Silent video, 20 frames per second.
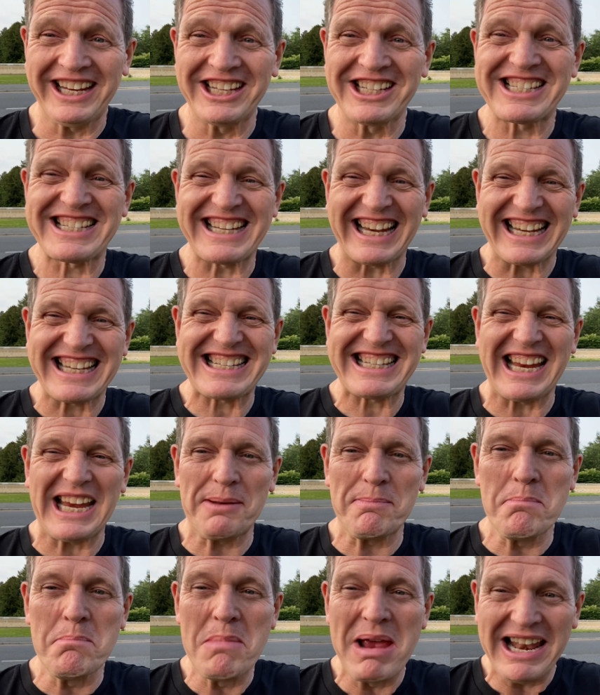and
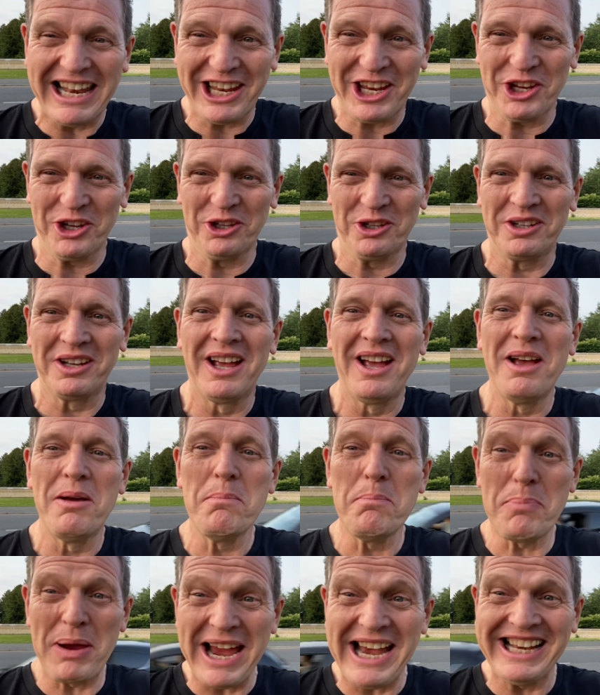16 million
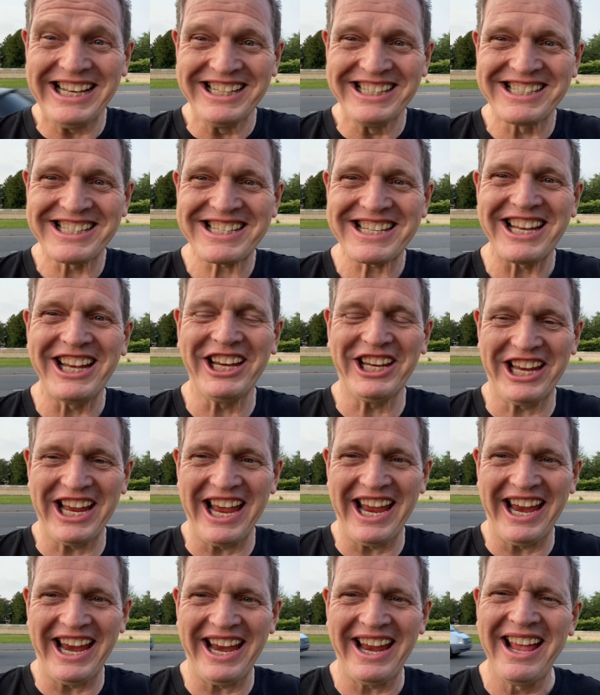pins a
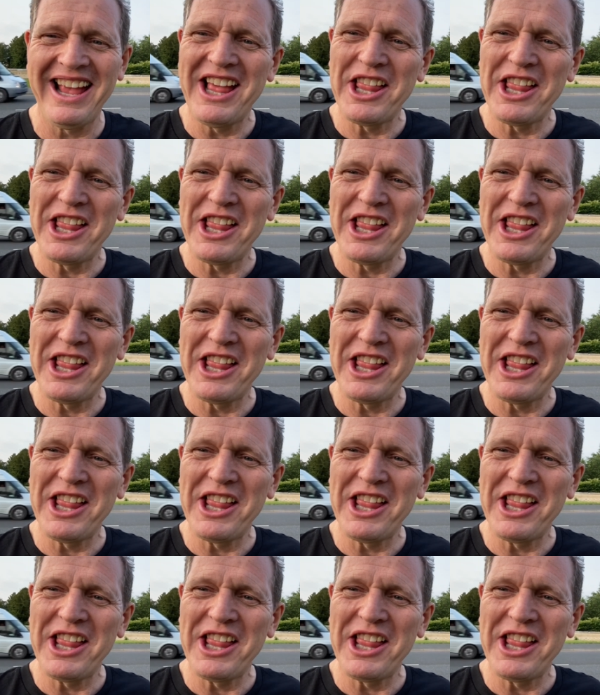year.